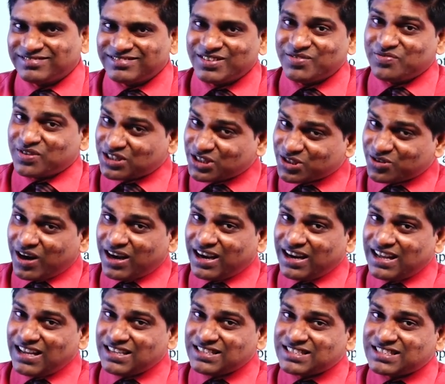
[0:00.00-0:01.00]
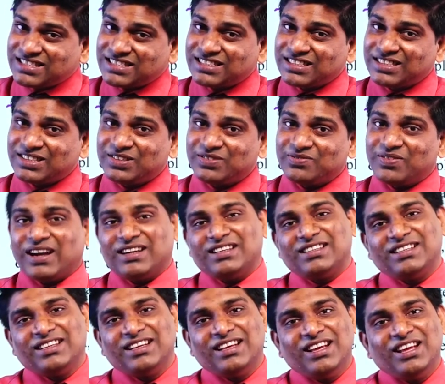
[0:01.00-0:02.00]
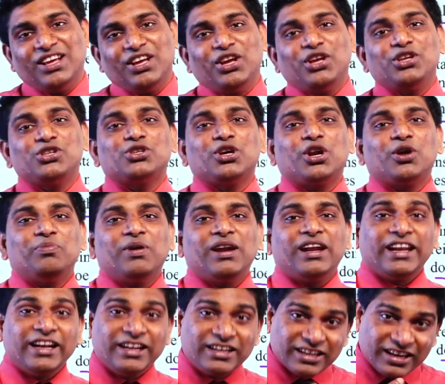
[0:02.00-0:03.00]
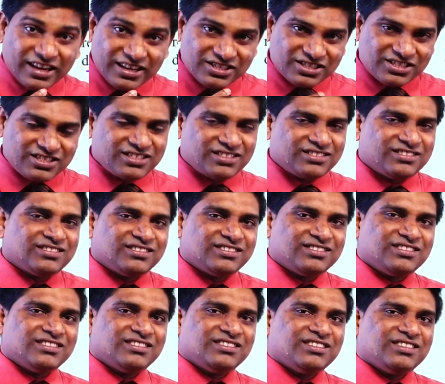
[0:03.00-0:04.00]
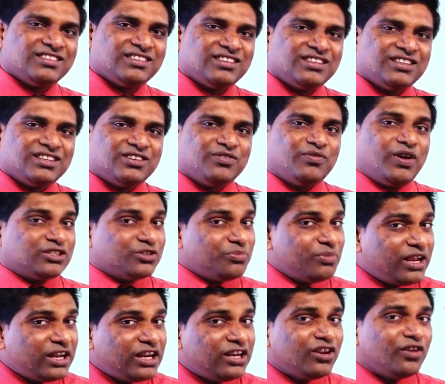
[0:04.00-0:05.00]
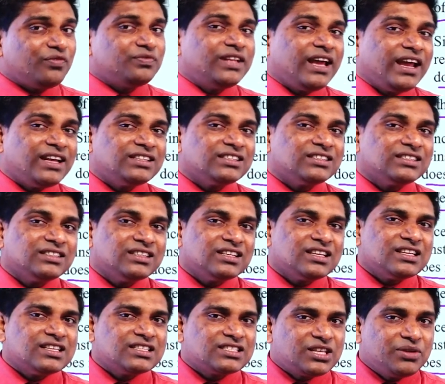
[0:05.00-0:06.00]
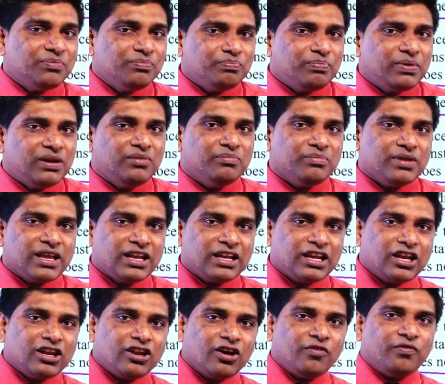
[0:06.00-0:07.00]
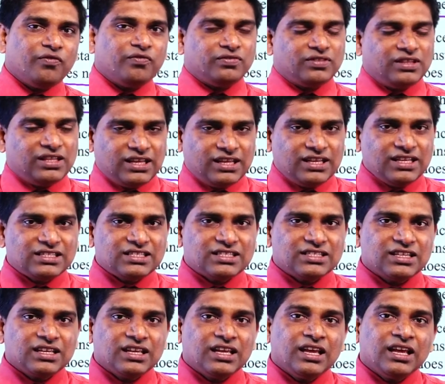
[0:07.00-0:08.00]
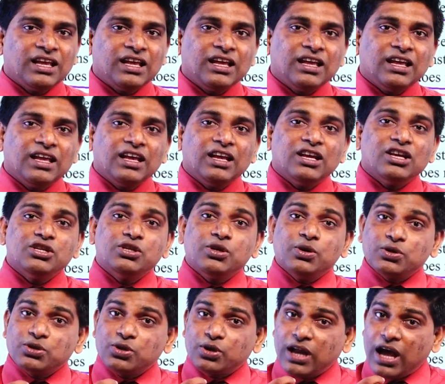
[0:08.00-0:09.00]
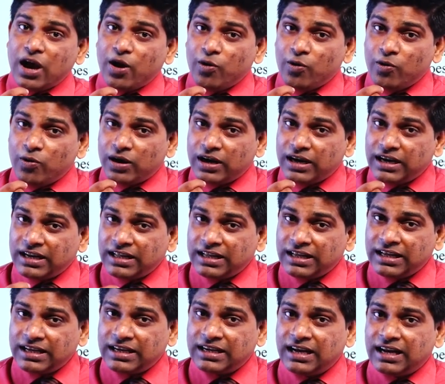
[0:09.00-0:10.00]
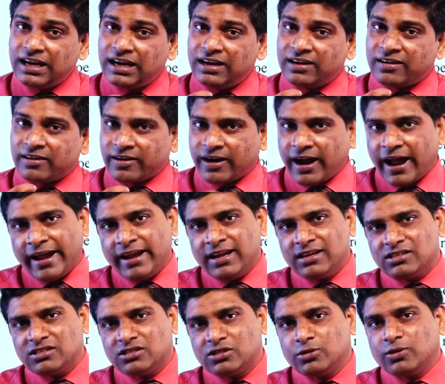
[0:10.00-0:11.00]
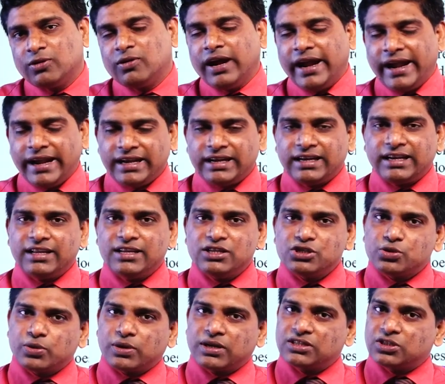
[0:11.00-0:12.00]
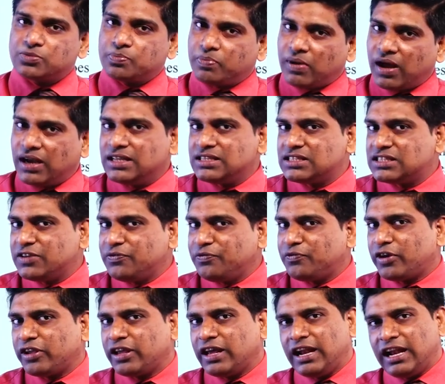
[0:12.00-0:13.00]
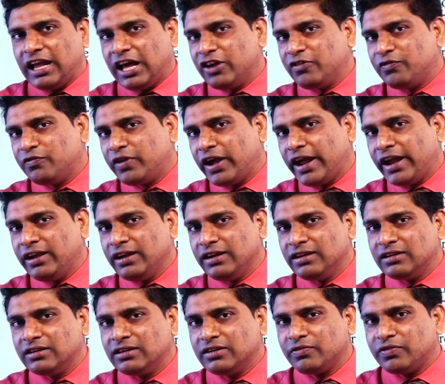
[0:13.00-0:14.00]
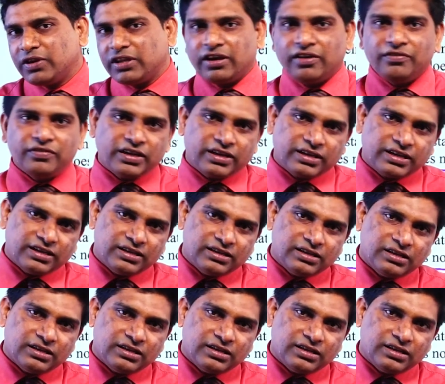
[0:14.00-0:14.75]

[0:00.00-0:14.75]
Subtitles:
First one is what? Insurable interest. What's the meaning of that? Simple meaning of this, you should have legal right to get insurance policy for your life and for your vehicle